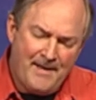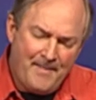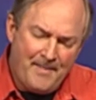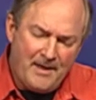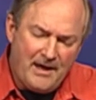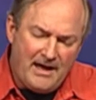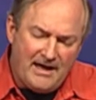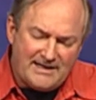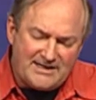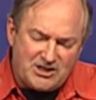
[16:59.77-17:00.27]

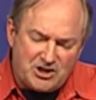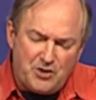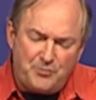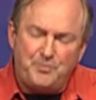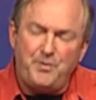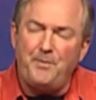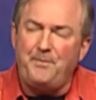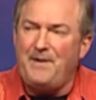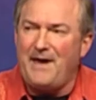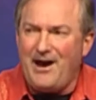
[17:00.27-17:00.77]
it's to
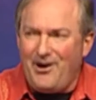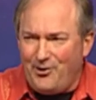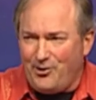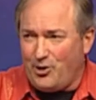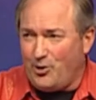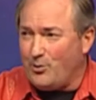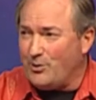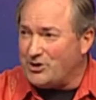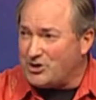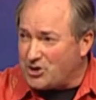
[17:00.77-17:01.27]
prepare
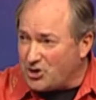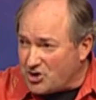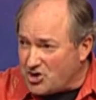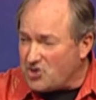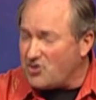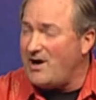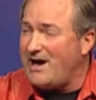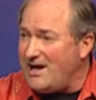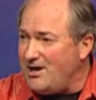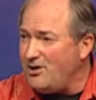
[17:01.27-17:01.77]
you, it's to
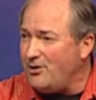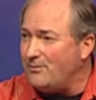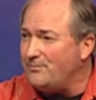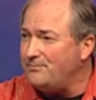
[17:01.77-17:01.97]
train you.